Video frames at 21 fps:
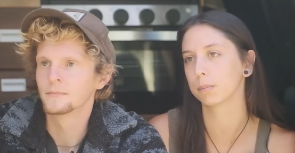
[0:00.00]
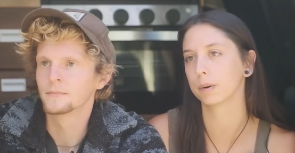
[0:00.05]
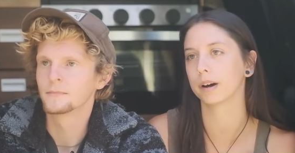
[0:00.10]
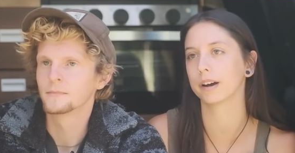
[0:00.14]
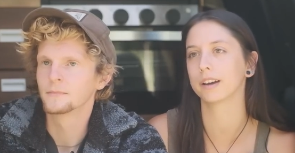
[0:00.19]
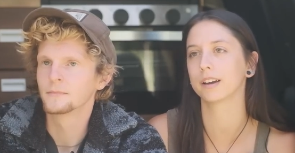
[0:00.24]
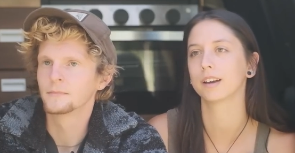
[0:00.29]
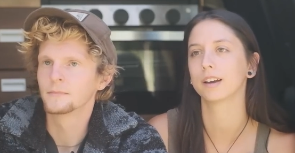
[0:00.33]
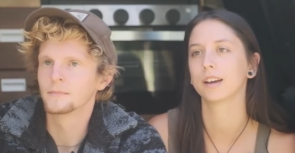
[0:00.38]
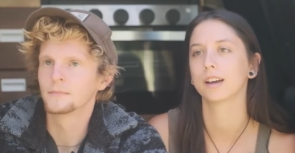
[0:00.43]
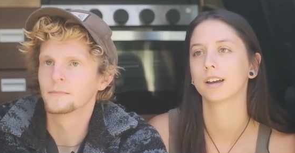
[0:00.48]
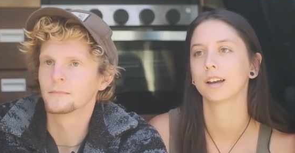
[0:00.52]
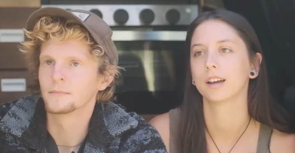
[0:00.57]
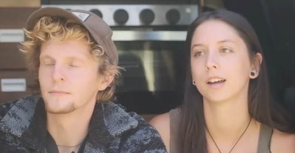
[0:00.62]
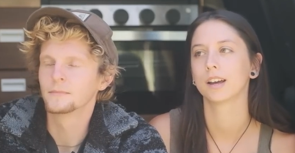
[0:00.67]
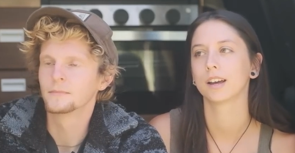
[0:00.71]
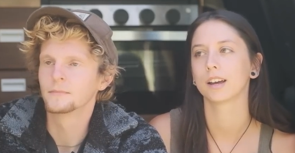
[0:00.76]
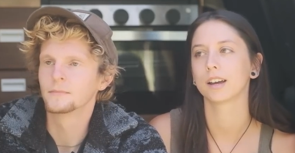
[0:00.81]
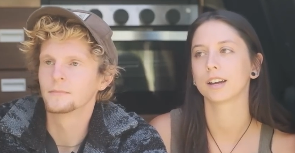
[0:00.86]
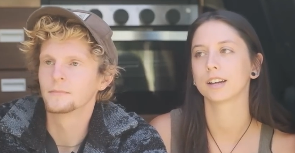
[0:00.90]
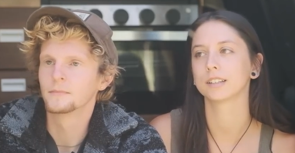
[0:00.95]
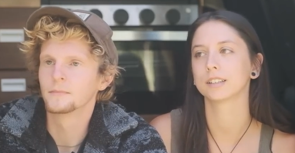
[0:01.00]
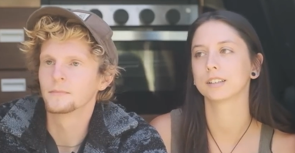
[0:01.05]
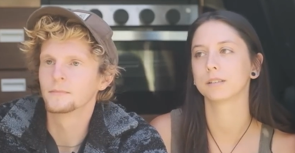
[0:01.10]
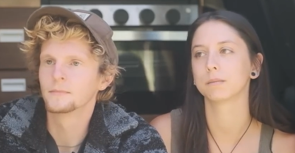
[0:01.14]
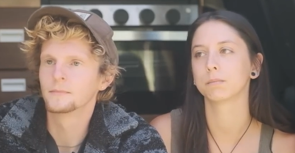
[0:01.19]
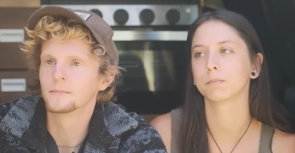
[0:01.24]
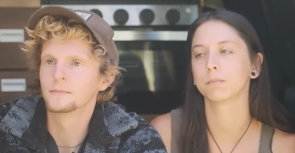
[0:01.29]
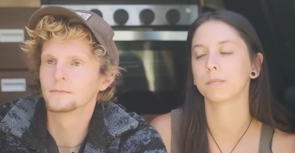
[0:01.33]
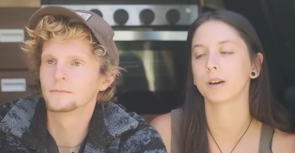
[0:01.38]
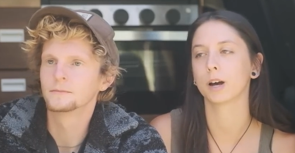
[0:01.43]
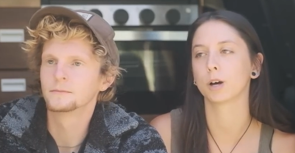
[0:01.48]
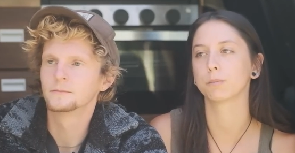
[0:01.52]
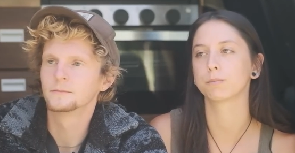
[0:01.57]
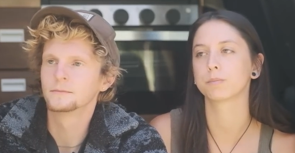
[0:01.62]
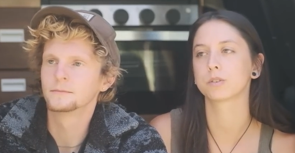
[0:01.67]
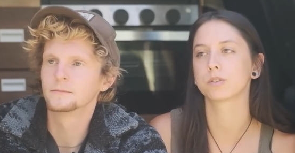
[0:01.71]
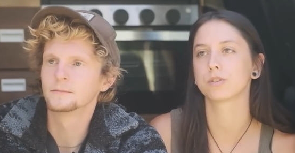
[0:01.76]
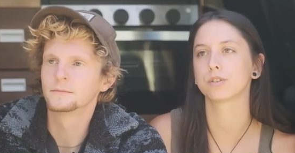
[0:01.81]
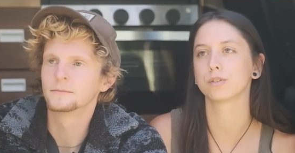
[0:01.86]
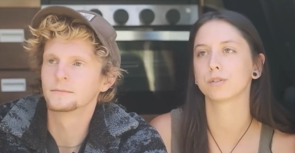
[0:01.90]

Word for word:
Speaker 1: but it helps